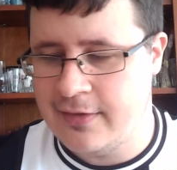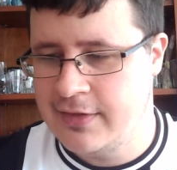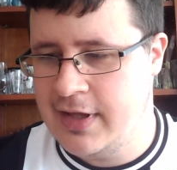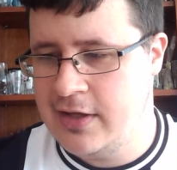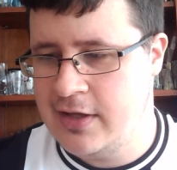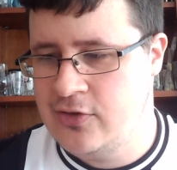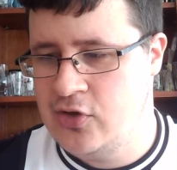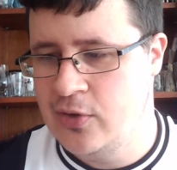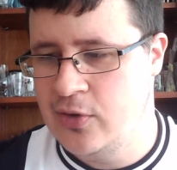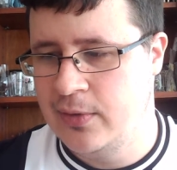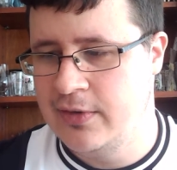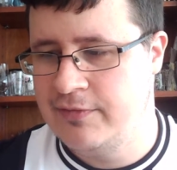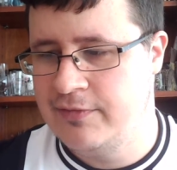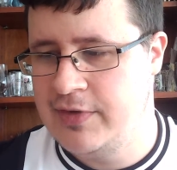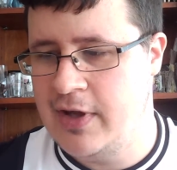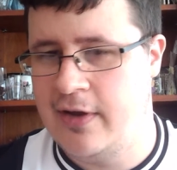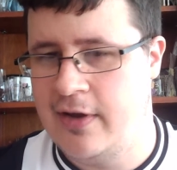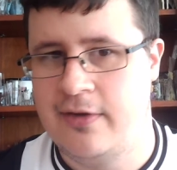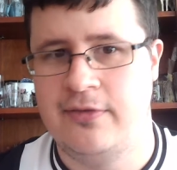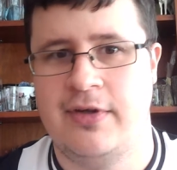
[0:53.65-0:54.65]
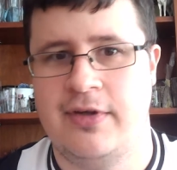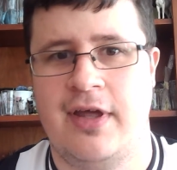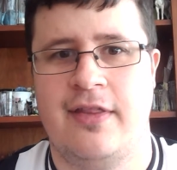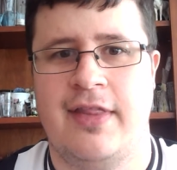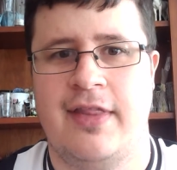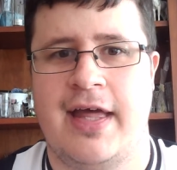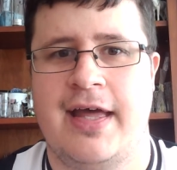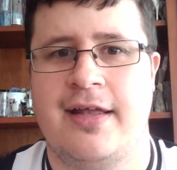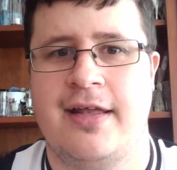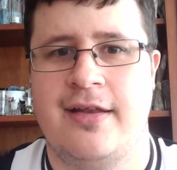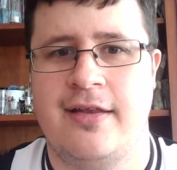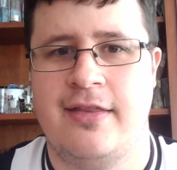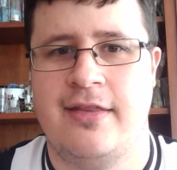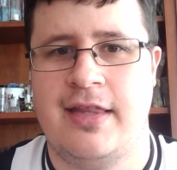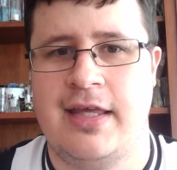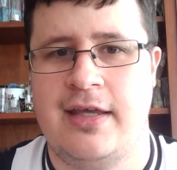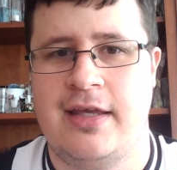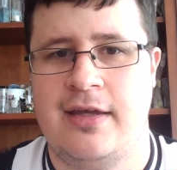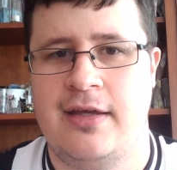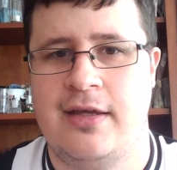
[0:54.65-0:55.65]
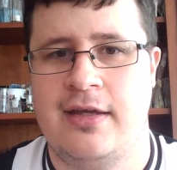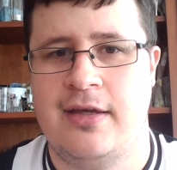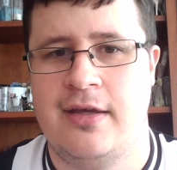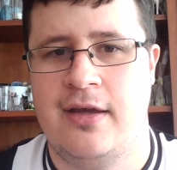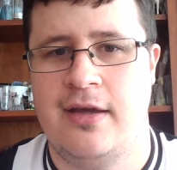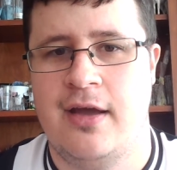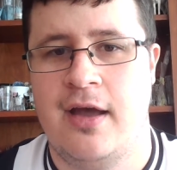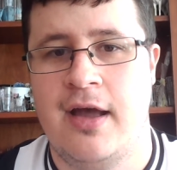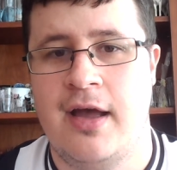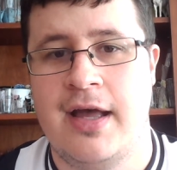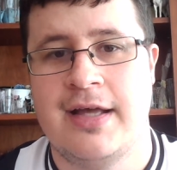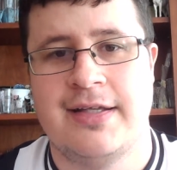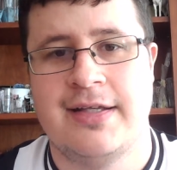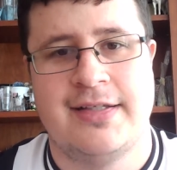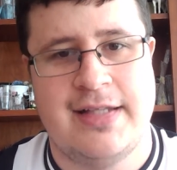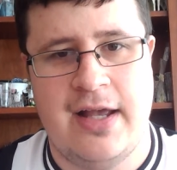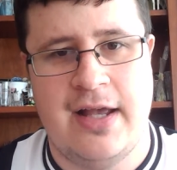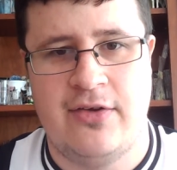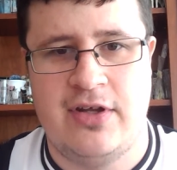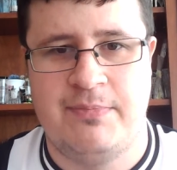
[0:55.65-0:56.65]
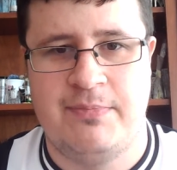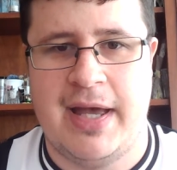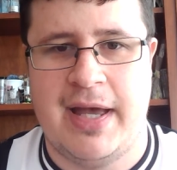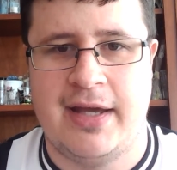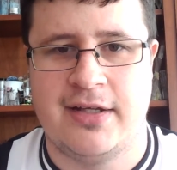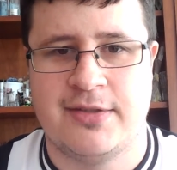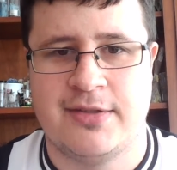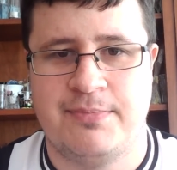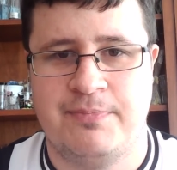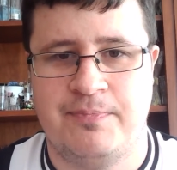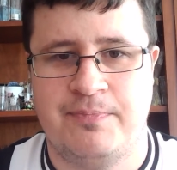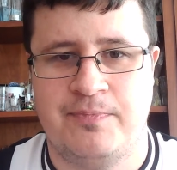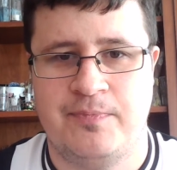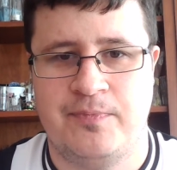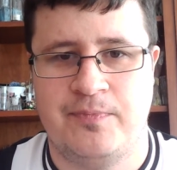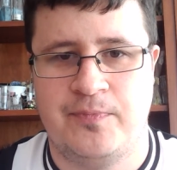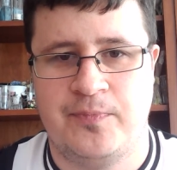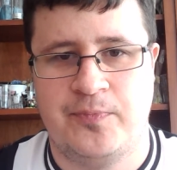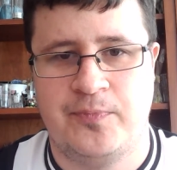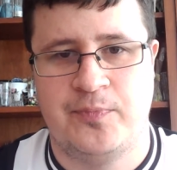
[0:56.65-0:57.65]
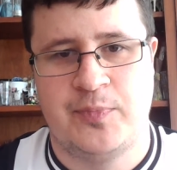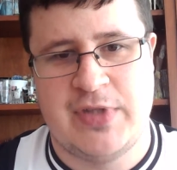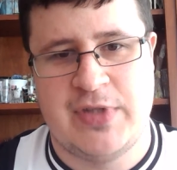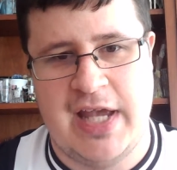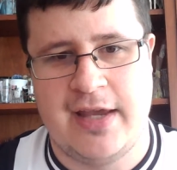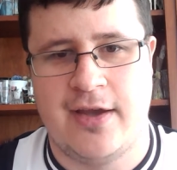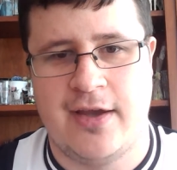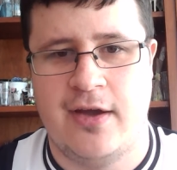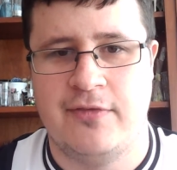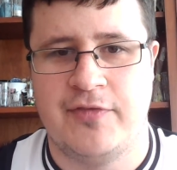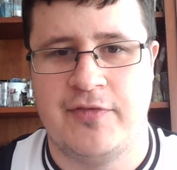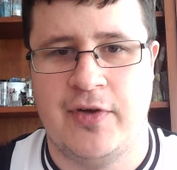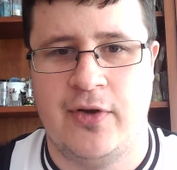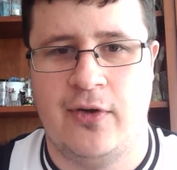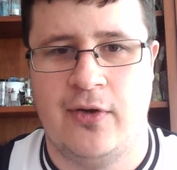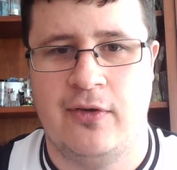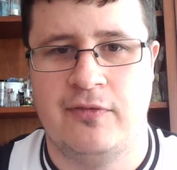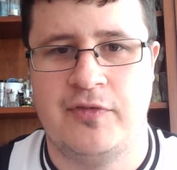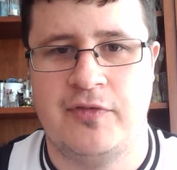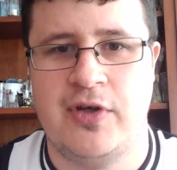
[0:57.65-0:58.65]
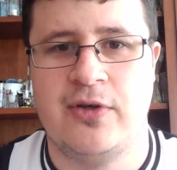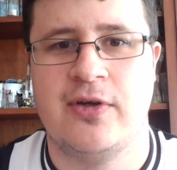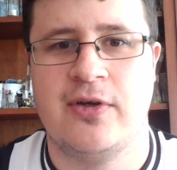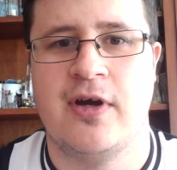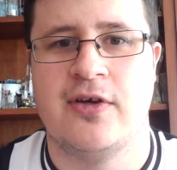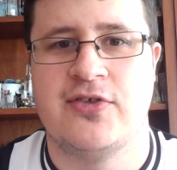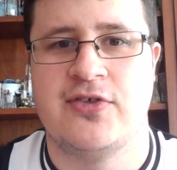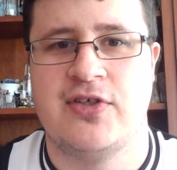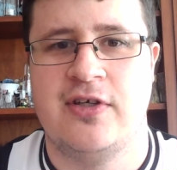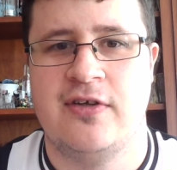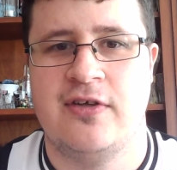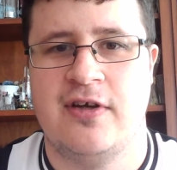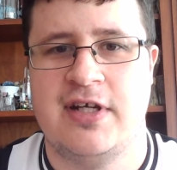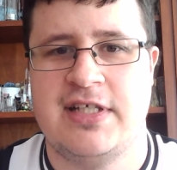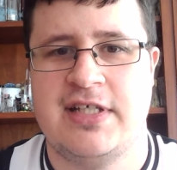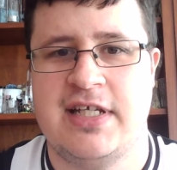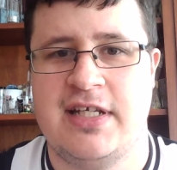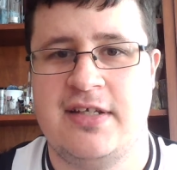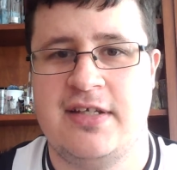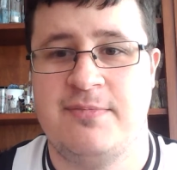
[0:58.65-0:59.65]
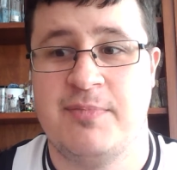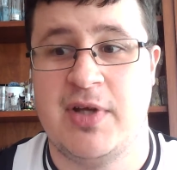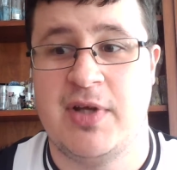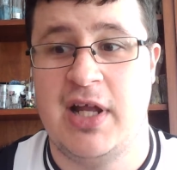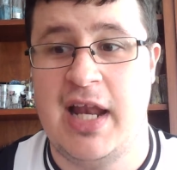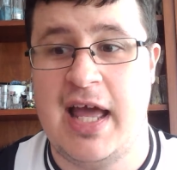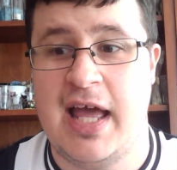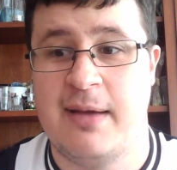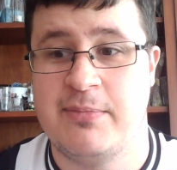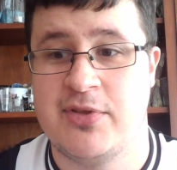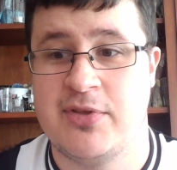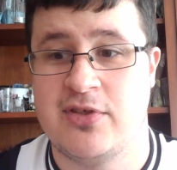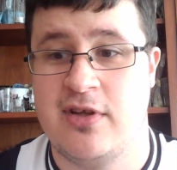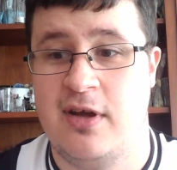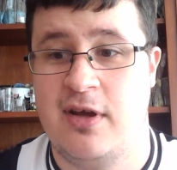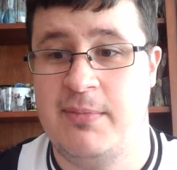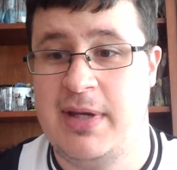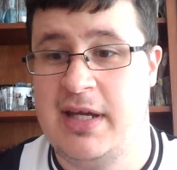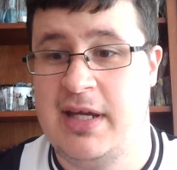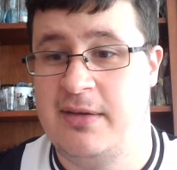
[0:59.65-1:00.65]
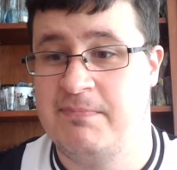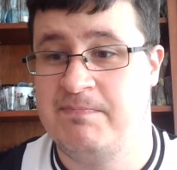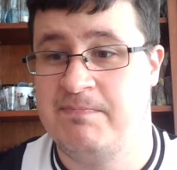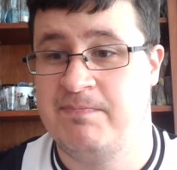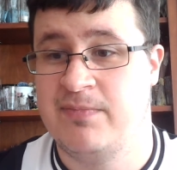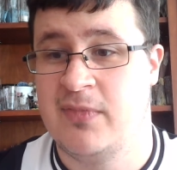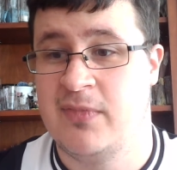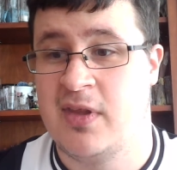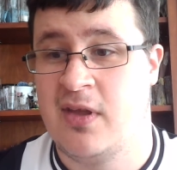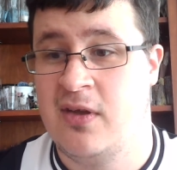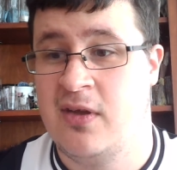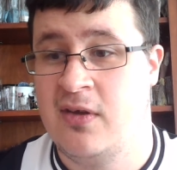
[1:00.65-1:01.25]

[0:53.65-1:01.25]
then you'll have known that the Saudi-backed takeover of Newcastle United collapsed. I mean,